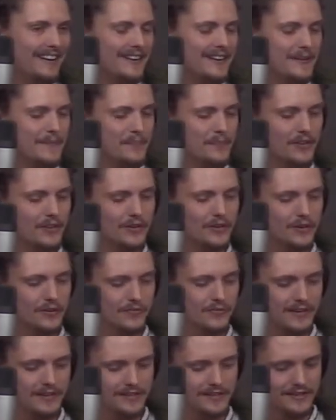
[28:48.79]
and um,
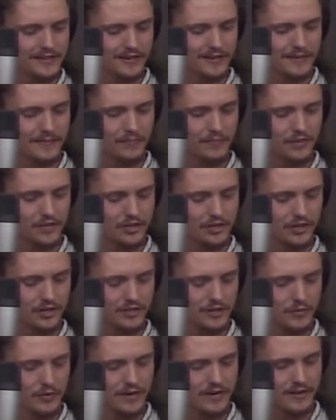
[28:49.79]
girlfriend uh,
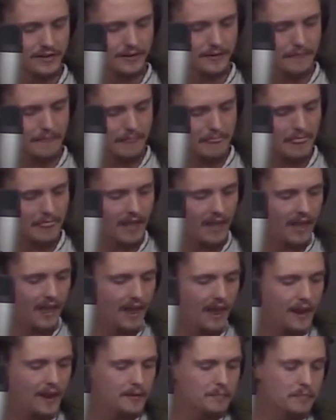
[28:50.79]
shot awake,
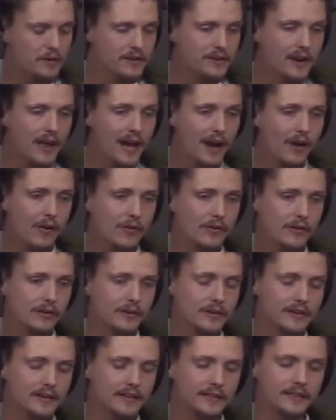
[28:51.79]
and but now
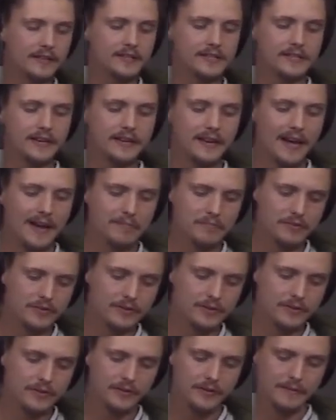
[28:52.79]
that this had
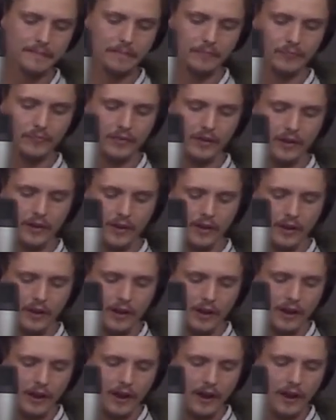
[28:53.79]
happened,
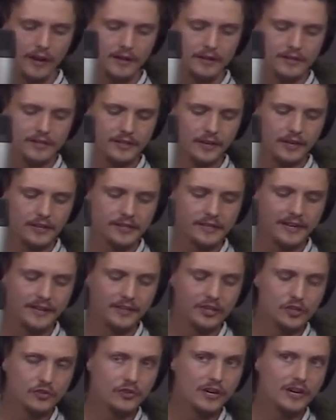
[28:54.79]
I started to
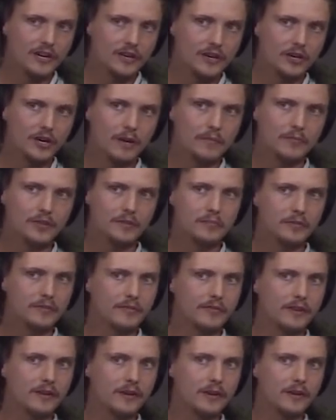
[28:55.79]
get this really uncomfortable
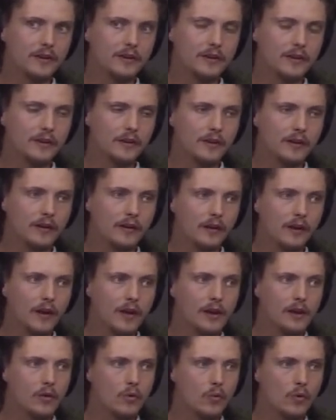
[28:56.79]
feeling,
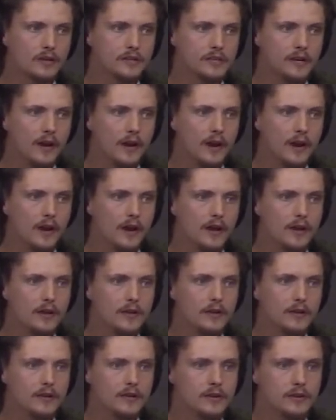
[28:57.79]
like what
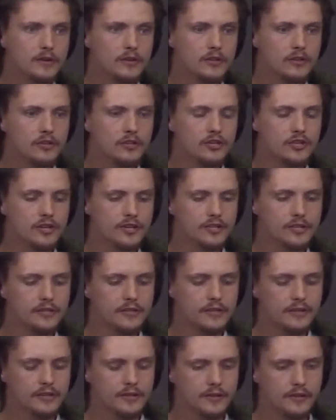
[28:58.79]
I
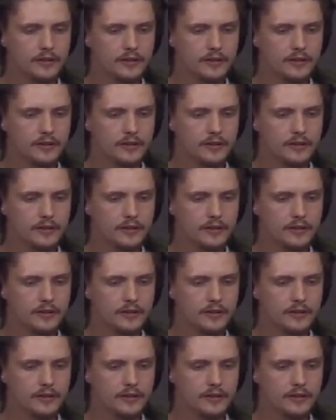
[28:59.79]
just